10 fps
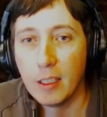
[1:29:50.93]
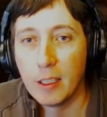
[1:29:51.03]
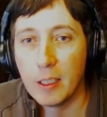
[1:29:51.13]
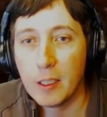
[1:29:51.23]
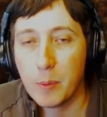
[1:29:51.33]

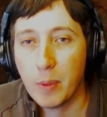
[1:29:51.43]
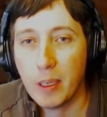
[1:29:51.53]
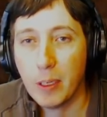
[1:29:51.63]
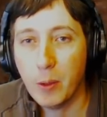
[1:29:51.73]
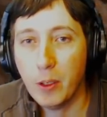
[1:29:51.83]
It's
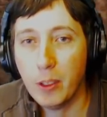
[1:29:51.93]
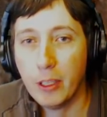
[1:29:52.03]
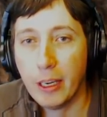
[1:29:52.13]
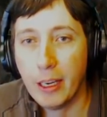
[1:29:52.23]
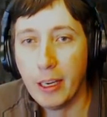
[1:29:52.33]
pretty cool
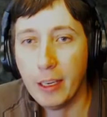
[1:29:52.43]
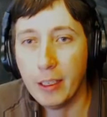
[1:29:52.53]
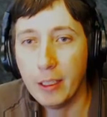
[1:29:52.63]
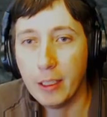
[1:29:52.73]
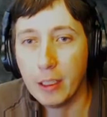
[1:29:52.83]
that
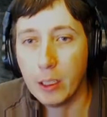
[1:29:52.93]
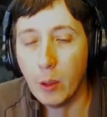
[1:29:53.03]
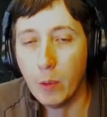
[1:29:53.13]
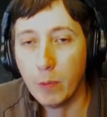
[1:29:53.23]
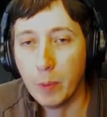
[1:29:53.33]

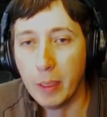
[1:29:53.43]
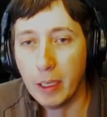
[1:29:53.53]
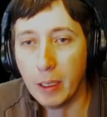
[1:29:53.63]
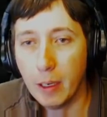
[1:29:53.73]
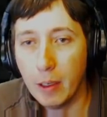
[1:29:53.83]
go from
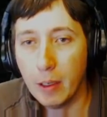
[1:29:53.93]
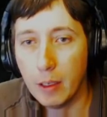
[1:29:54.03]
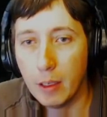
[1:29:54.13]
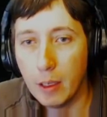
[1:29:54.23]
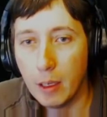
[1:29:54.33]
being a
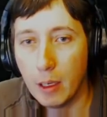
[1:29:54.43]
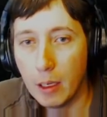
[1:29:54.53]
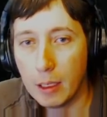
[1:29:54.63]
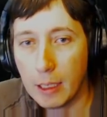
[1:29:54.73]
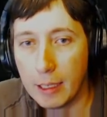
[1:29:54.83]

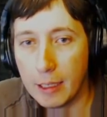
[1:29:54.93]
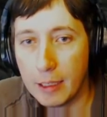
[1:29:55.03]
guy that